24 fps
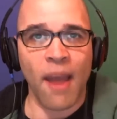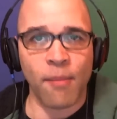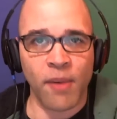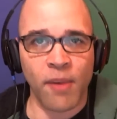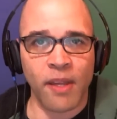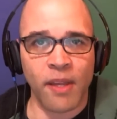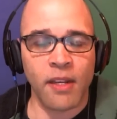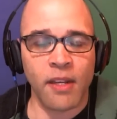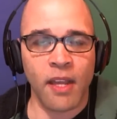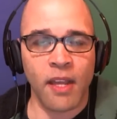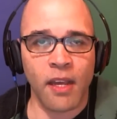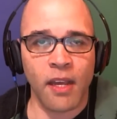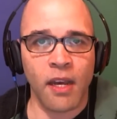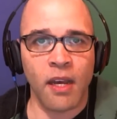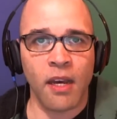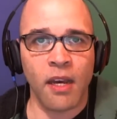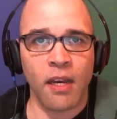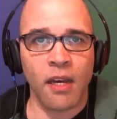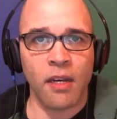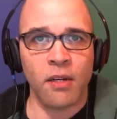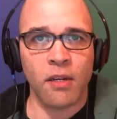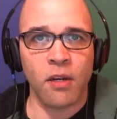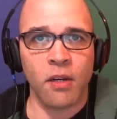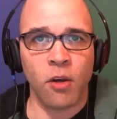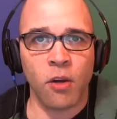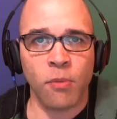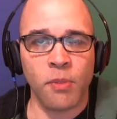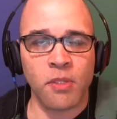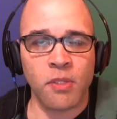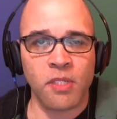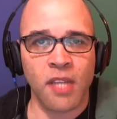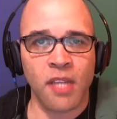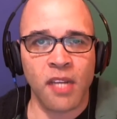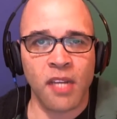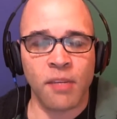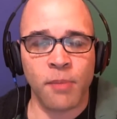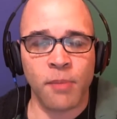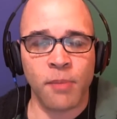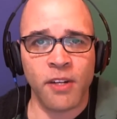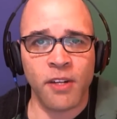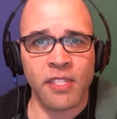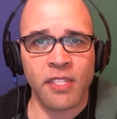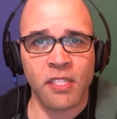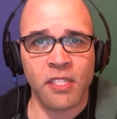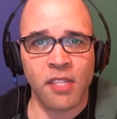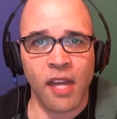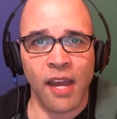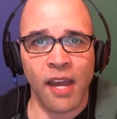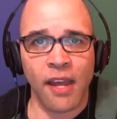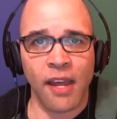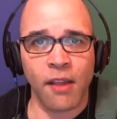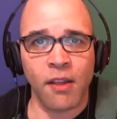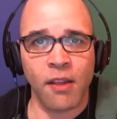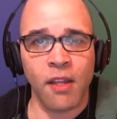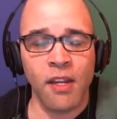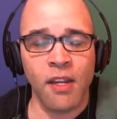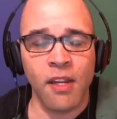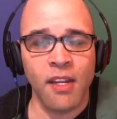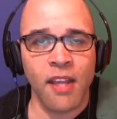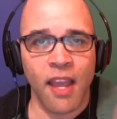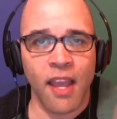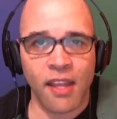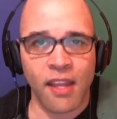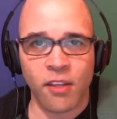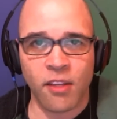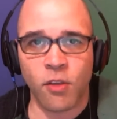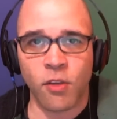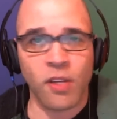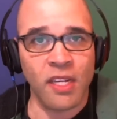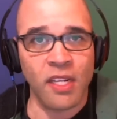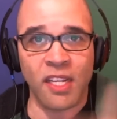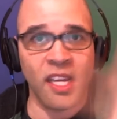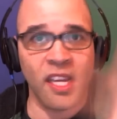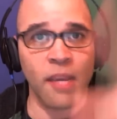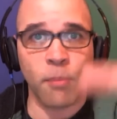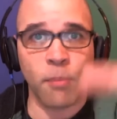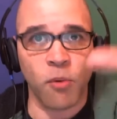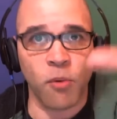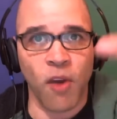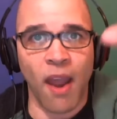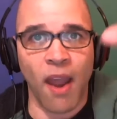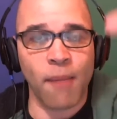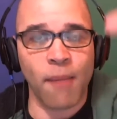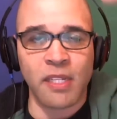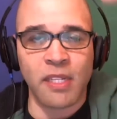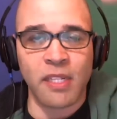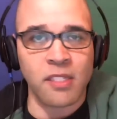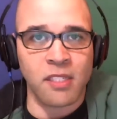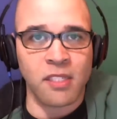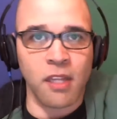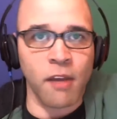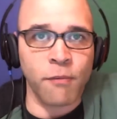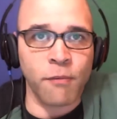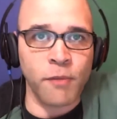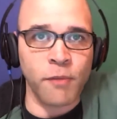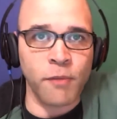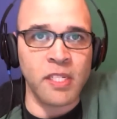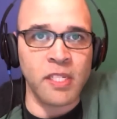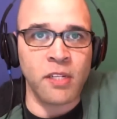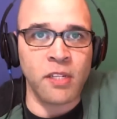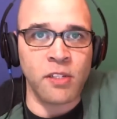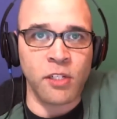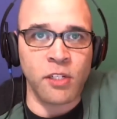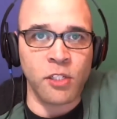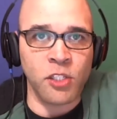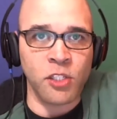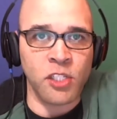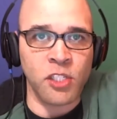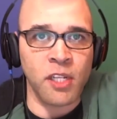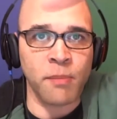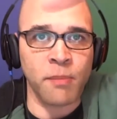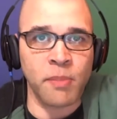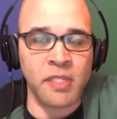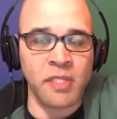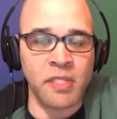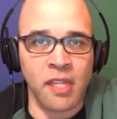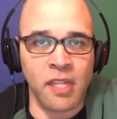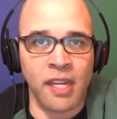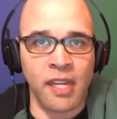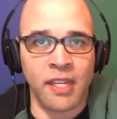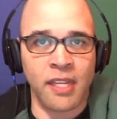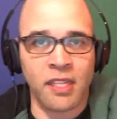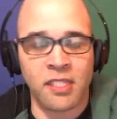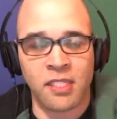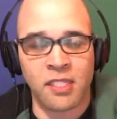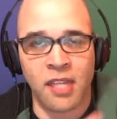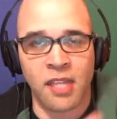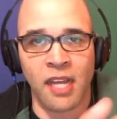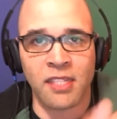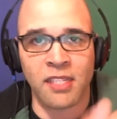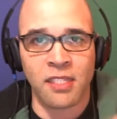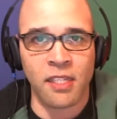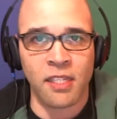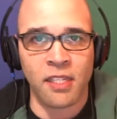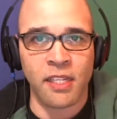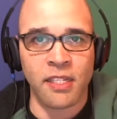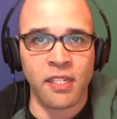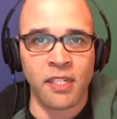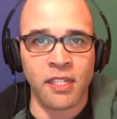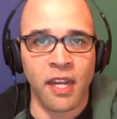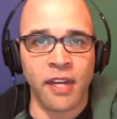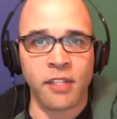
it, almost Katamari style. And you can keep grabbing stuff until your ship is like the size of the entire